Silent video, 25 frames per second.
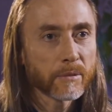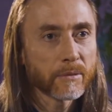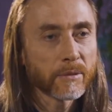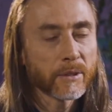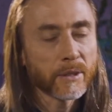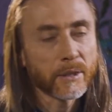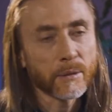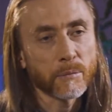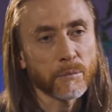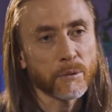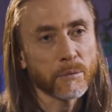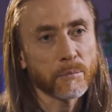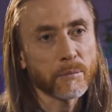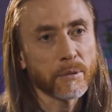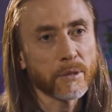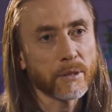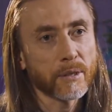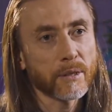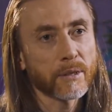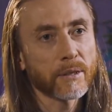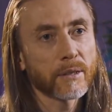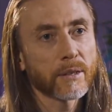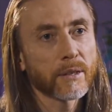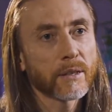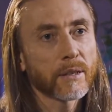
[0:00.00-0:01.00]
It means you don't
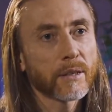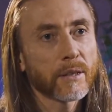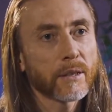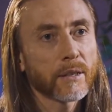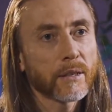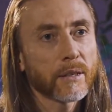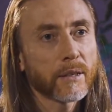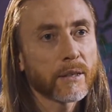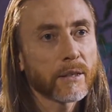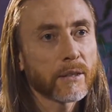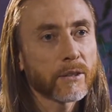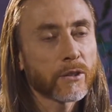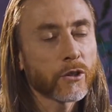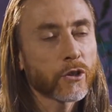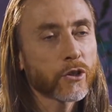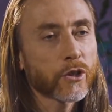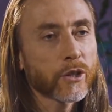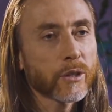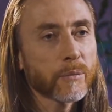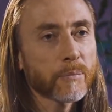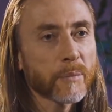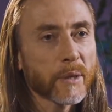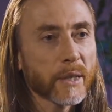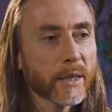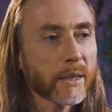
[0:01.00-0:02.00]
live mechanically,
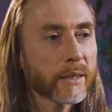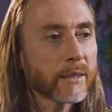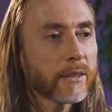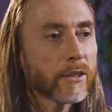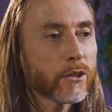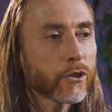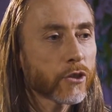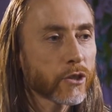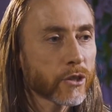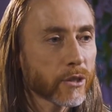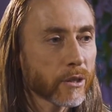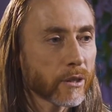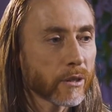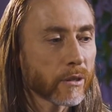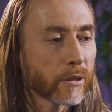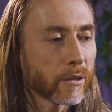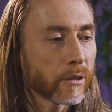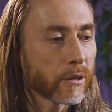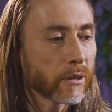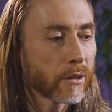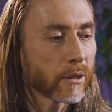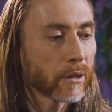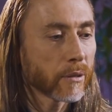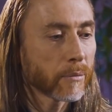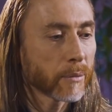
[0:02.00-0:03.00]
because mechanical
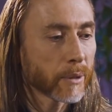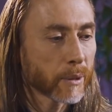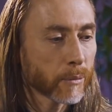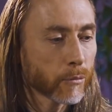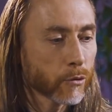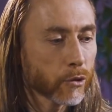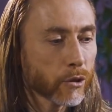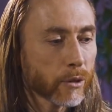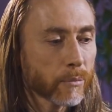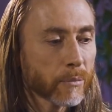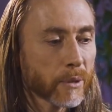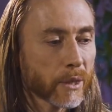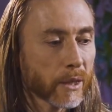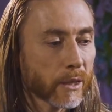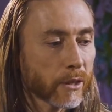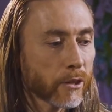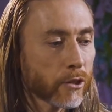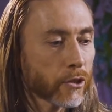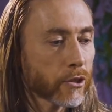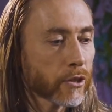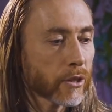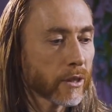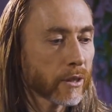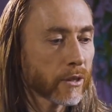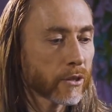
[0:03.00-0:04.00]
living drains
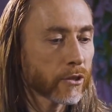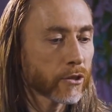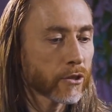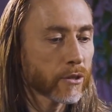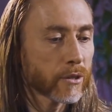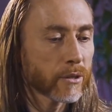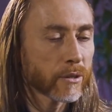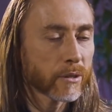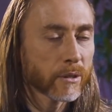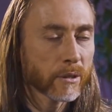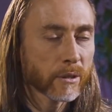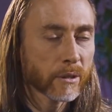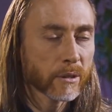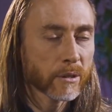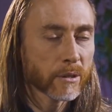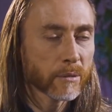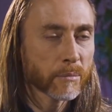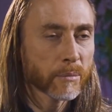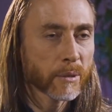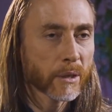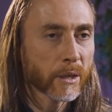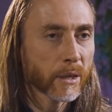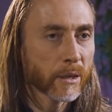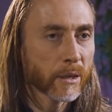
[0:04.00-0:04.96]
energy from you.